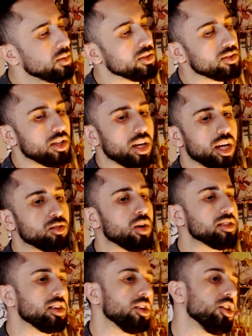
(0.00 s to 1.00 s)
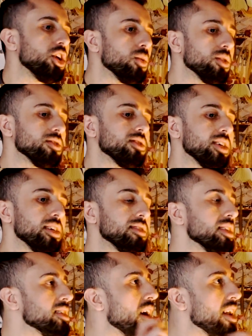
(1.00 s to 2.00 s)
was addressing nuances
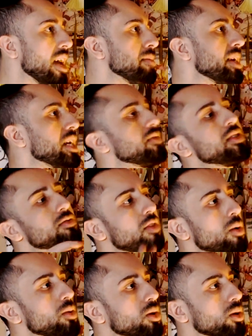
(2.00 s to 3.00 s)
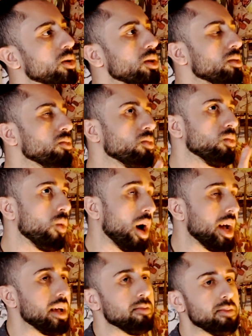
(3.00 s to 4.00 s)
and the dynamic of his vocal and
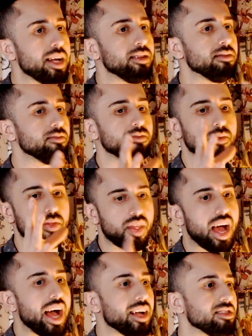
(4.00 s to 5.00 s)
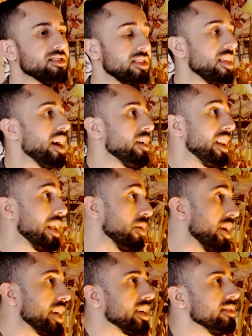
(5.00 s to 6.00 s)
why it meant that to that
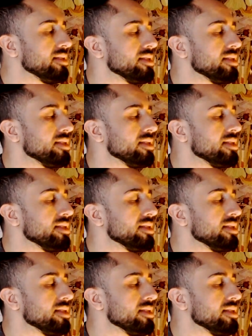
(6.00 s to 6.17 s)
lyric and